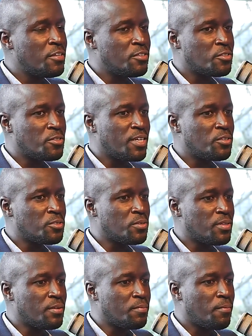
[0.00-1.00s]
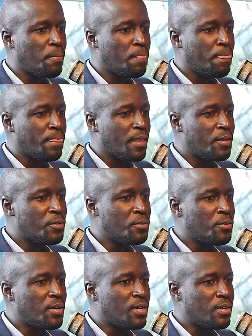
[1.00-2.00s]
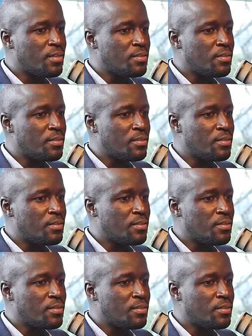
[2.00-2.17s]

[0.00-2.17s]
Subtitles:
you're trying to show them you are